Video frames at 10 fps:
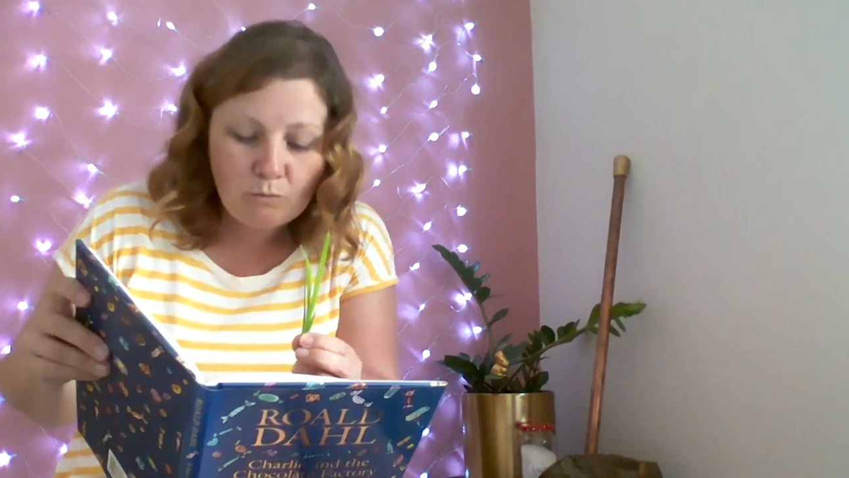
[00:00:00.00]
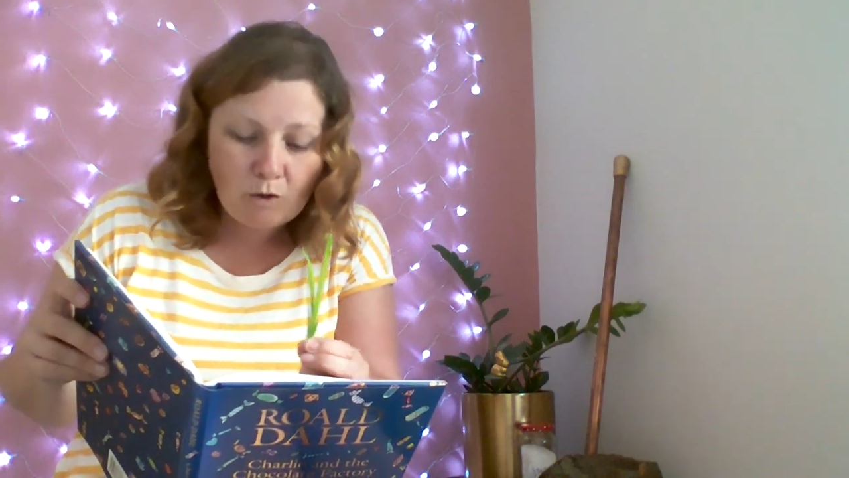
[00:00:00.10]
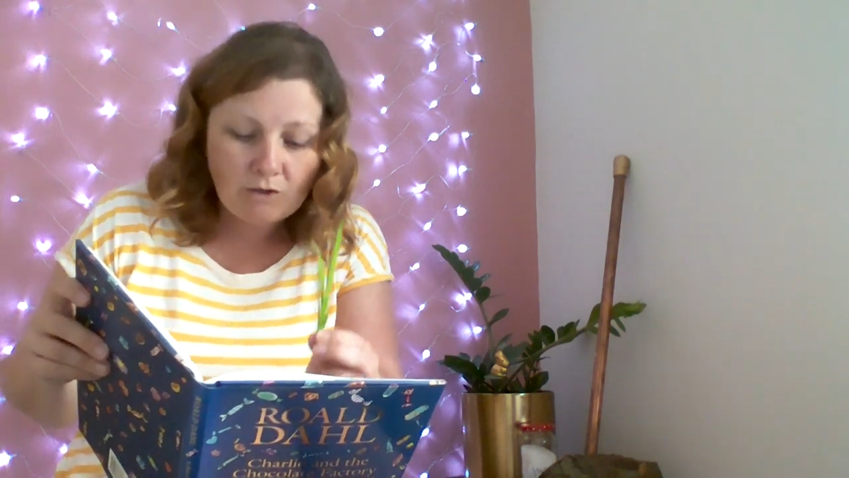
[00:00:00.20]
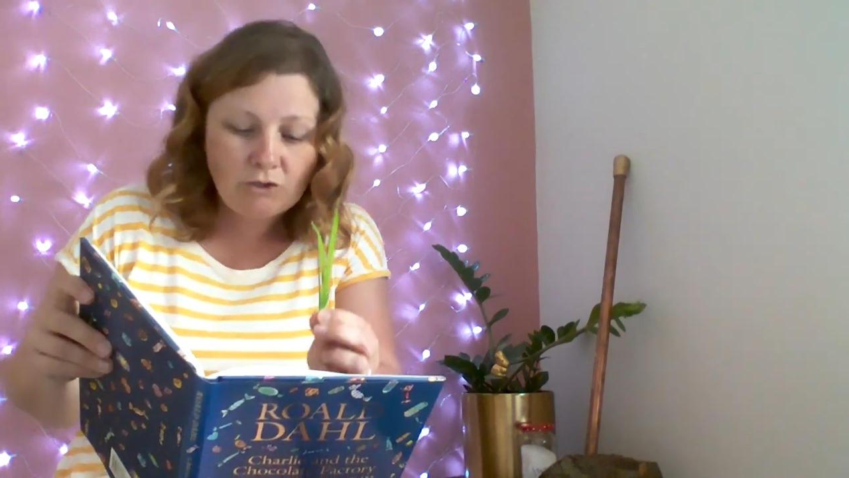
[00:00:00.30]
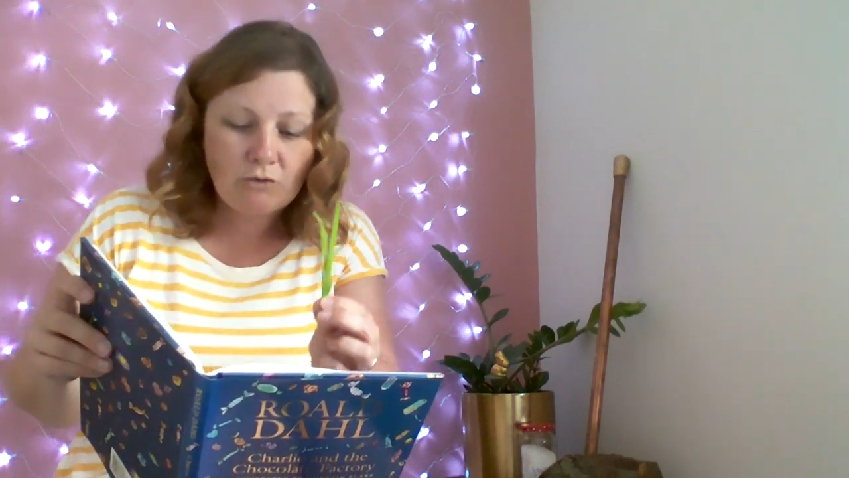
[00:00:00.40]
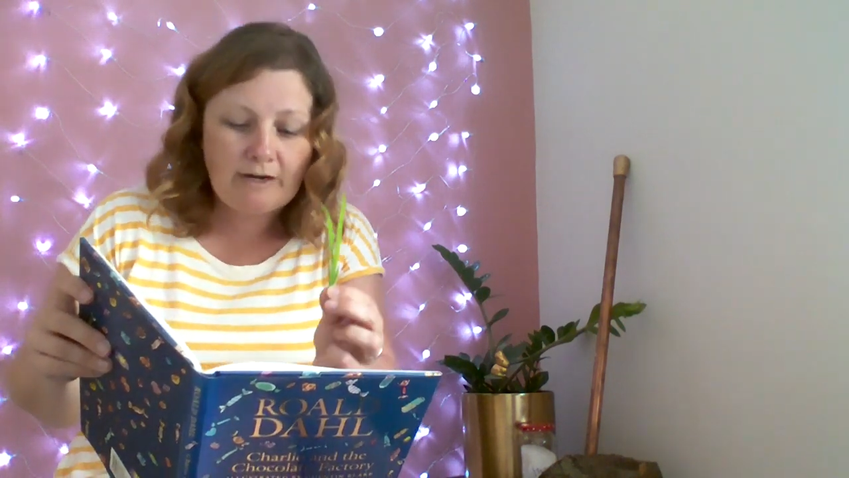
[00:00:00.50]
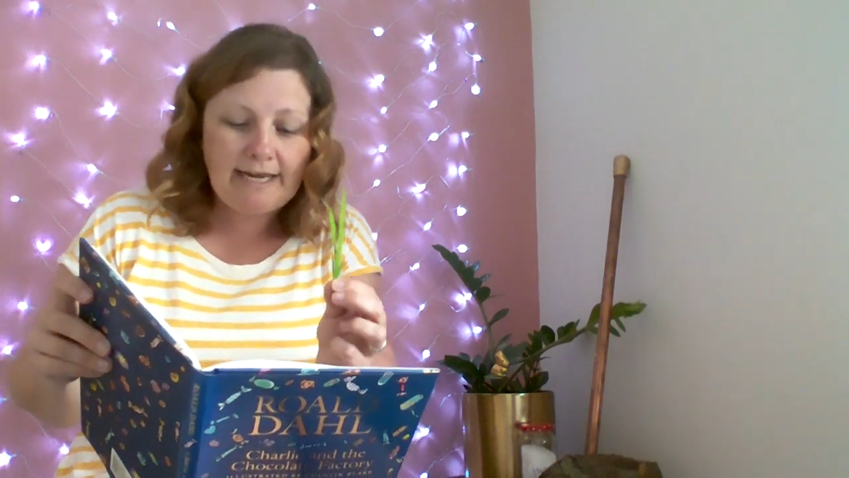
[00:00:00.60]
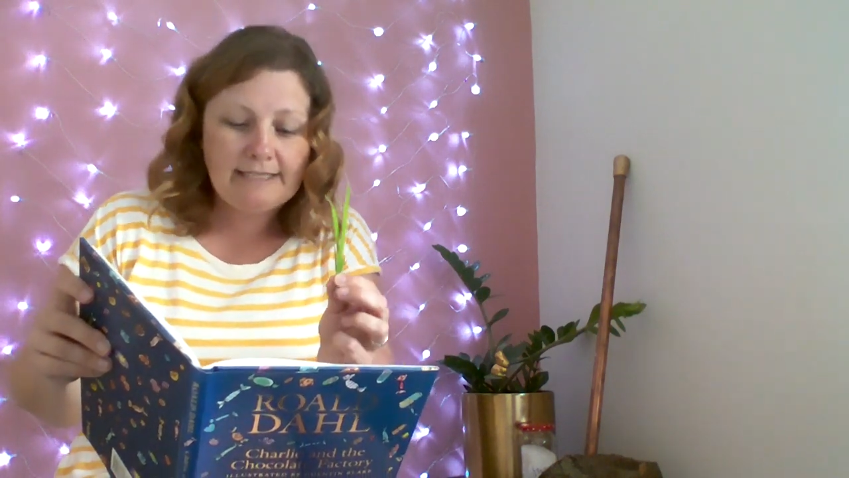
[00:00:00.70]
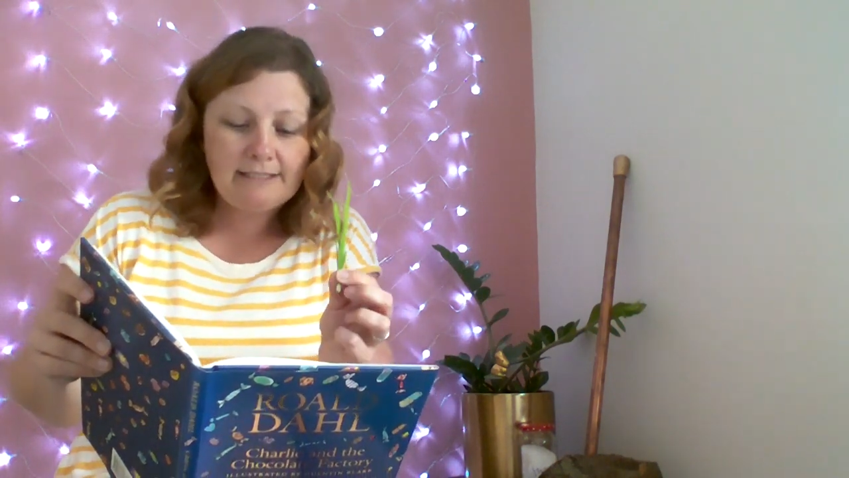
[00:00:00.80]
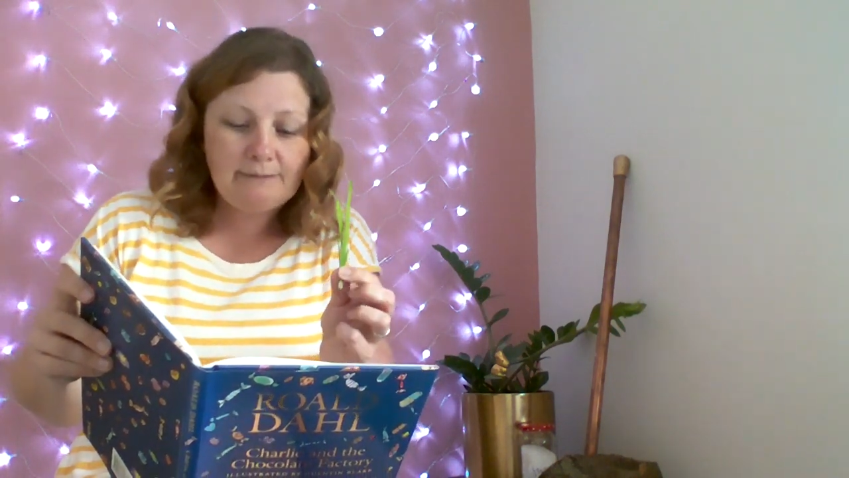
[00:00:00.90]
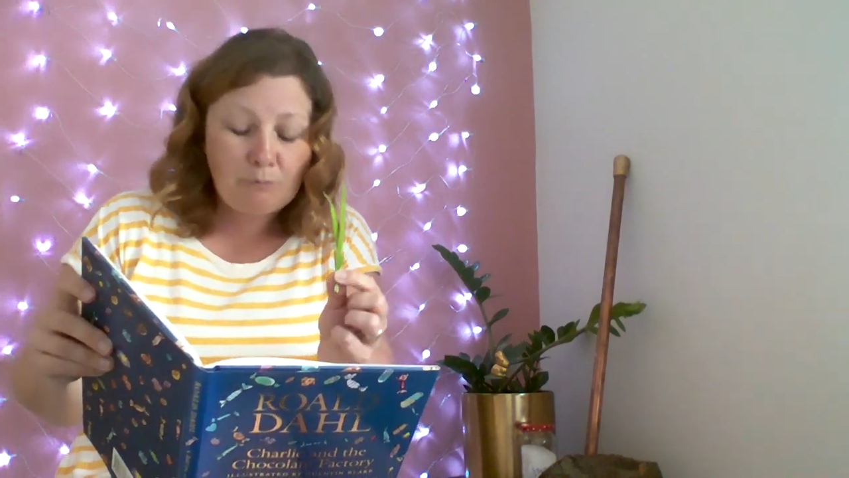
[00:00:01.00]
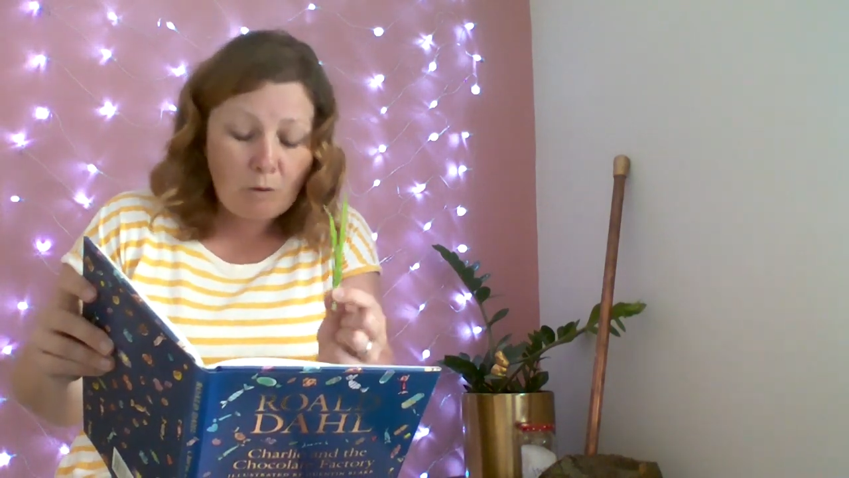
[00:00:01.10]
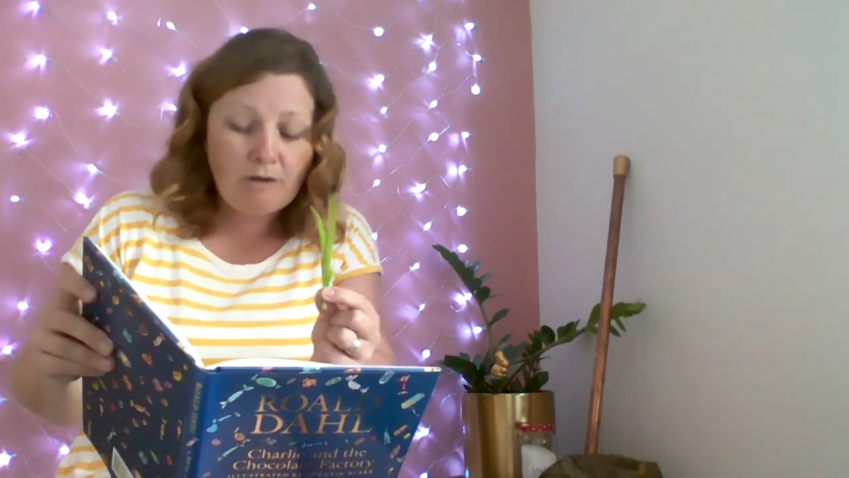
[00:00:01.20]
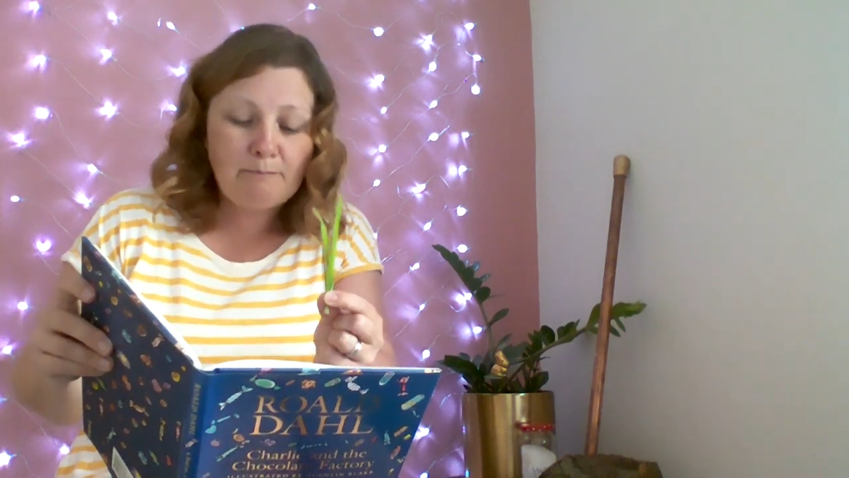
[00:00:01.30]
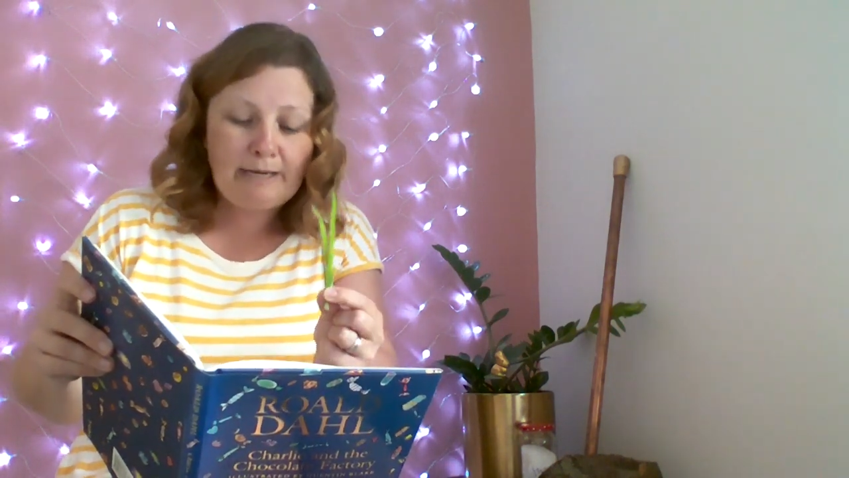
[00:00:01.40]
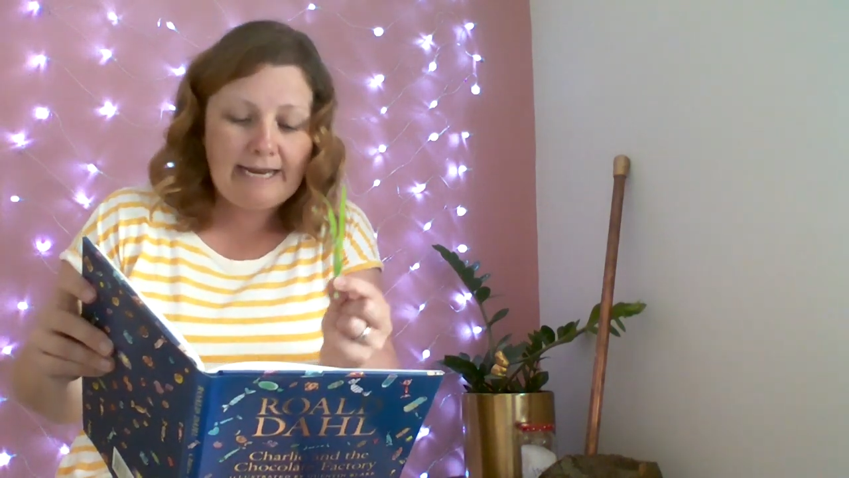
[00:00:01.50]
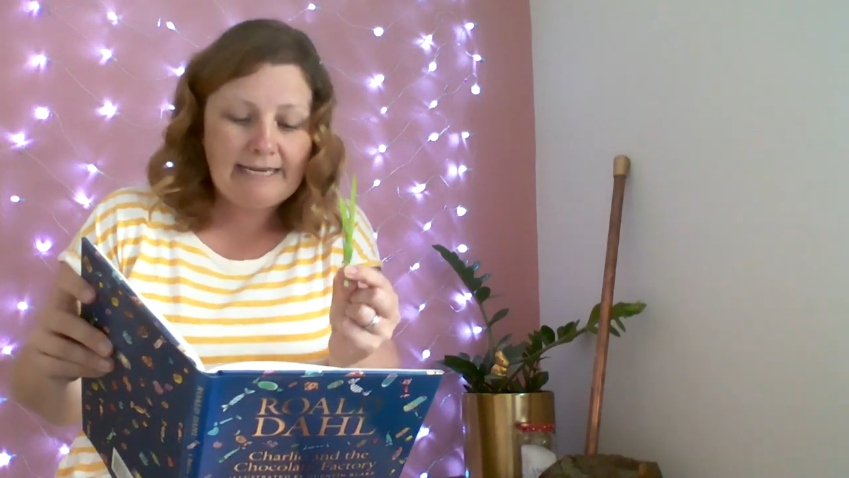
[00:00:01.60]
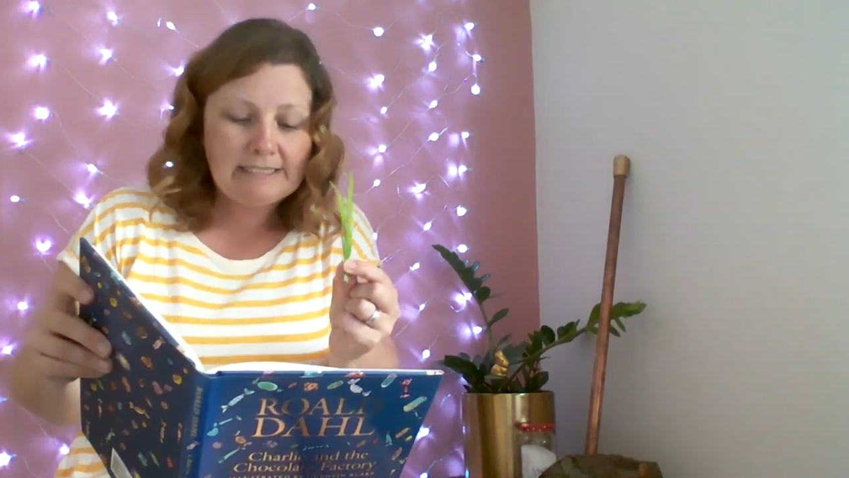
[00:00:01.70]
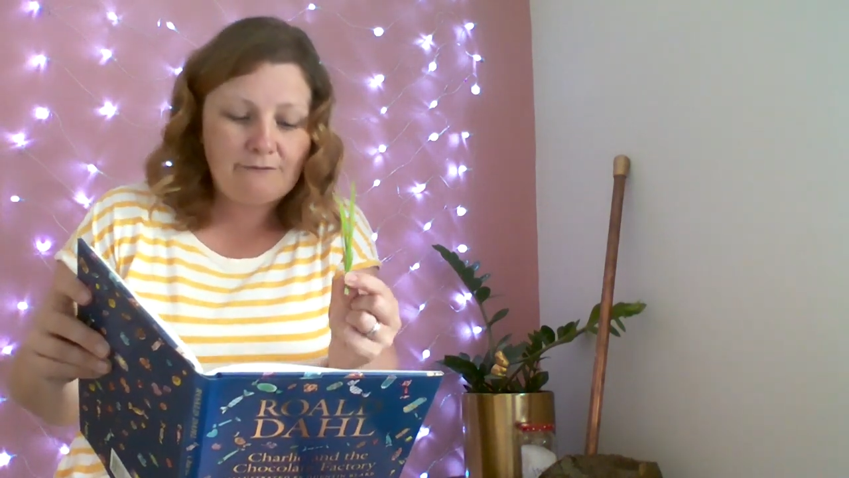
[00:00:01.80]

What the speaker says: one blade